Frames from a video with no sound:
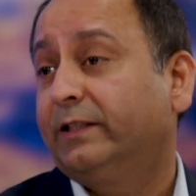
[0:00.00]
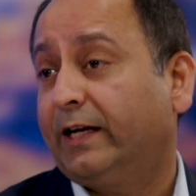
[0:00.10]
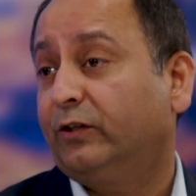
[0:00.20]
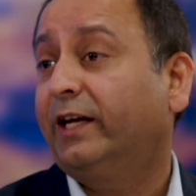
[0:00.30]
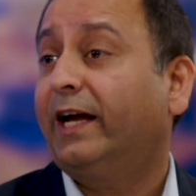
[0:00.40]

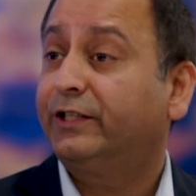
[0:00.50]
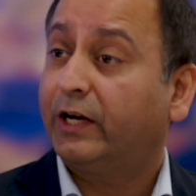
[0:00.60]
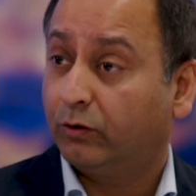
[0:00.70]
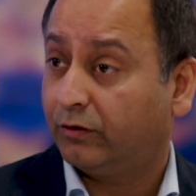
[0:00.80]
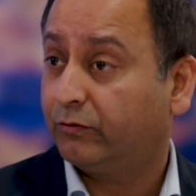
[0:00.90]
tend to get a
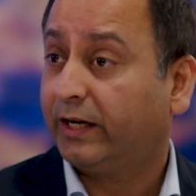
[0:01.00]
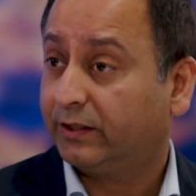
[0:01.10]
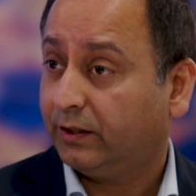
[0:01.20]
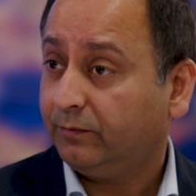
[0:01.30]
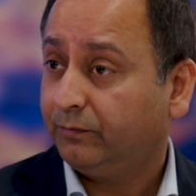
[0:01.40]
general
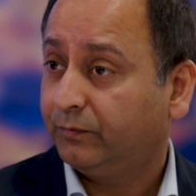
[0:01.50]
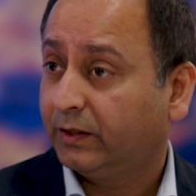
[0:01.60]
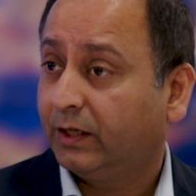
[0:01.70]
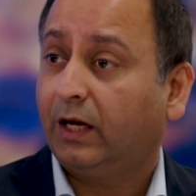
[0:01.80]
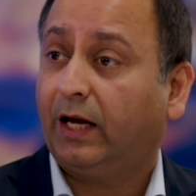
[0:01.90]
contractor,
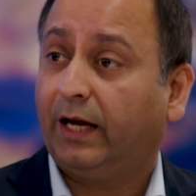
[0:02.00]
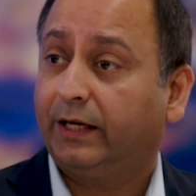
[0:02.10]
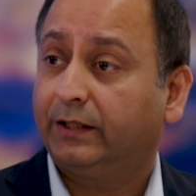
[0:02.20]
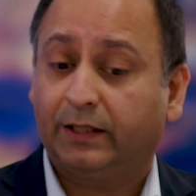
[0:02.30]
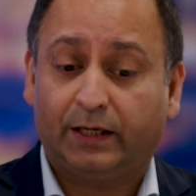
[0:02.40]

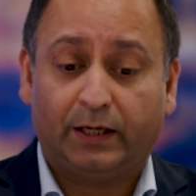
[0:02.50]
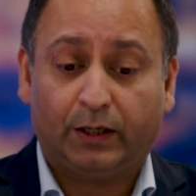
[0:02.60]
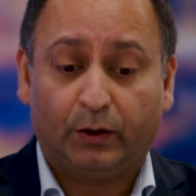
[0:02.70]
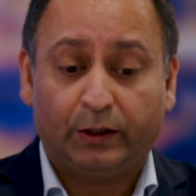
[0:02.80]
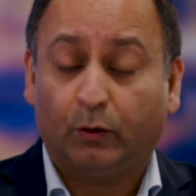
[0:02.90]
and
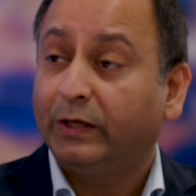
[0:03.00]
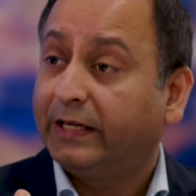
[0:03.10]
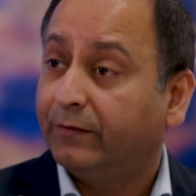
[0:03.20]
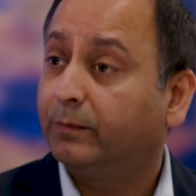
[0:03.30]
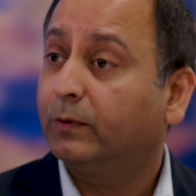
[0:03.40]
we
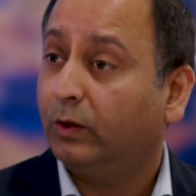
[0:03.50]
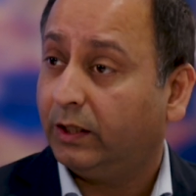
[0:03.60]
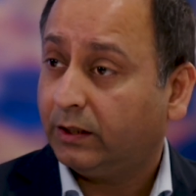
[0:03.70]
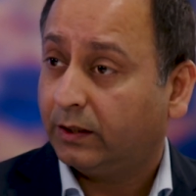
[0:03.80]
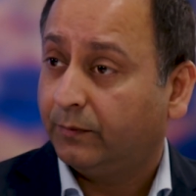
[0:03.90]
give them the
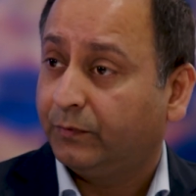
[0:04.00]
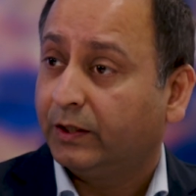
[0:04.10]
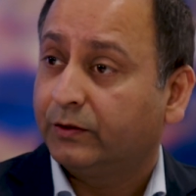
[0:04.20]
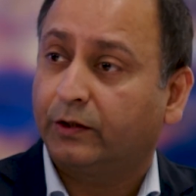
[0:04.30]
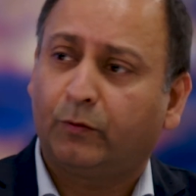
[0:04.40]
work.
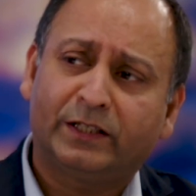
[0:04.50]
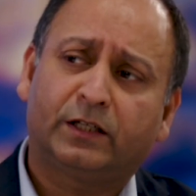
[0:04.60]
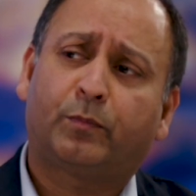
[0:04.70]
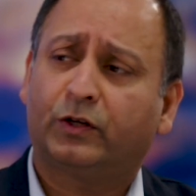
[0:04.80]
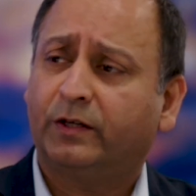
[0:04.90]
So there isn't a
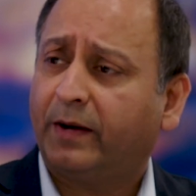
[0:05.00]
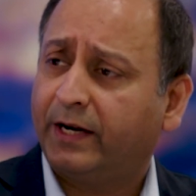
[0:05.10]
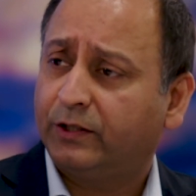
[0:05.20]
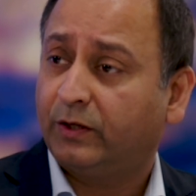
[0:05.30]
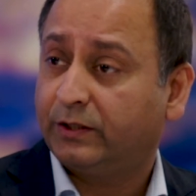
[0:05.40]
project
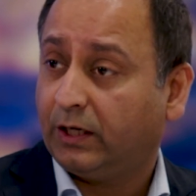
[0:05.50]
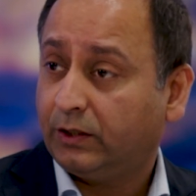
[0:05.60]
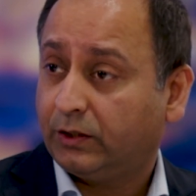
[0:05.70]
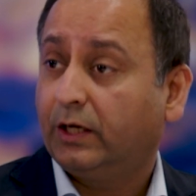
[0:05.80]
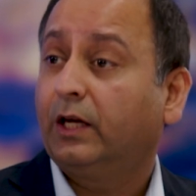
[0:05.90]
manager as
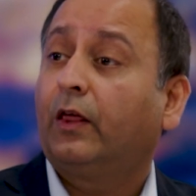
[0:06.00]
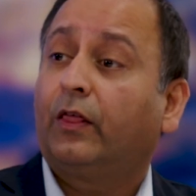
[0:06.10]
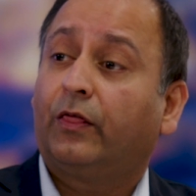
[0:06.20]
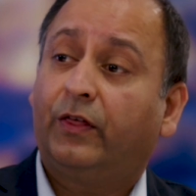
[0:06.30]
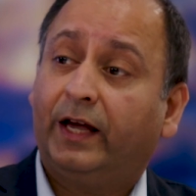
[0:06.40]
such.
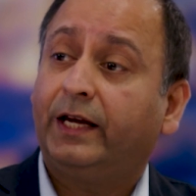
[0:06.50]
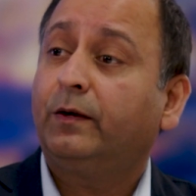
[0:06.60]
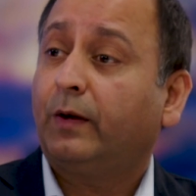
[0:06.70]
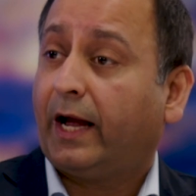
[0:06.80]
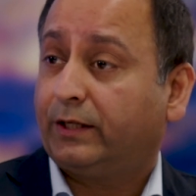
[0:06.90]

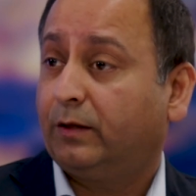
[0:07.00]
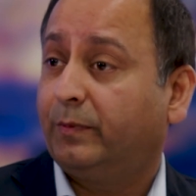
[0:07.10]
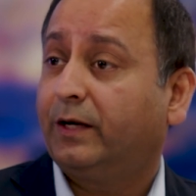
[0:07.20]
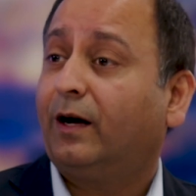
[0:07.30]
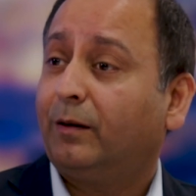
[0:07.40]
They actually
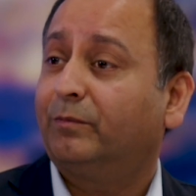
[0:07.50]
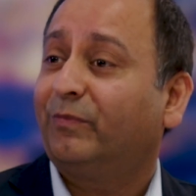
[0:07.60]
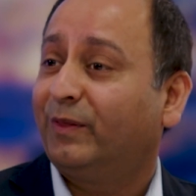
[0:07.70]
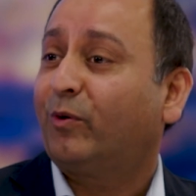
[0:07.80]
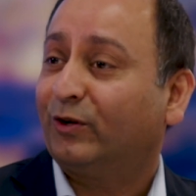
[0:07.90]
become
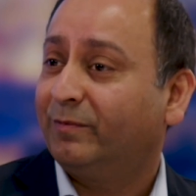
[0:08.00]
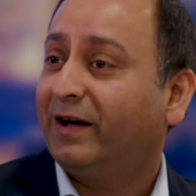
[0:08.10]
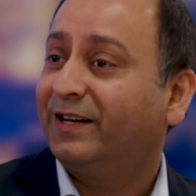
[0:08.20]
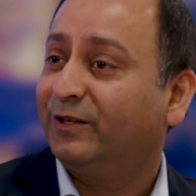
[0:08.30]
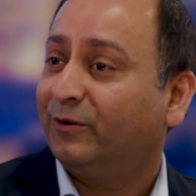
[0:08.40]
project
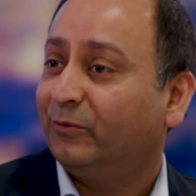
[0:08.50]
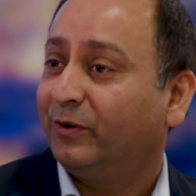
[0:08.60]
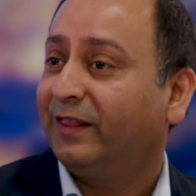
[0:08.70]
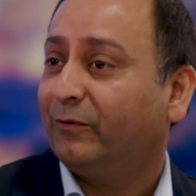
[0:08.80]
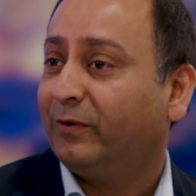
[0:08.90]
manager
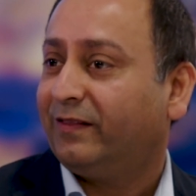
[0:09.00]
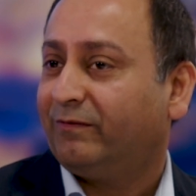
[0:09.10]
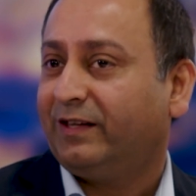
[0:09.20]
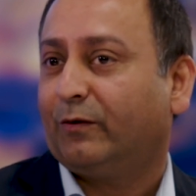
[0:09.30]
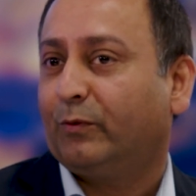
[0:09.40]

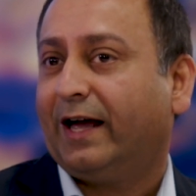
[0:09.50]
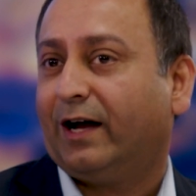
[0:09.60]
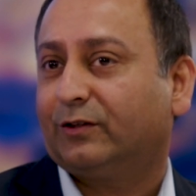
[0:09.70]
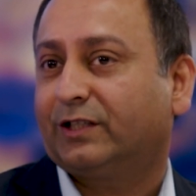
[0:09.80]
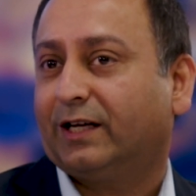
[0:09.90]

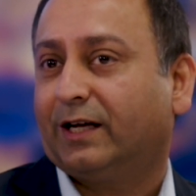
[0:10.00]
without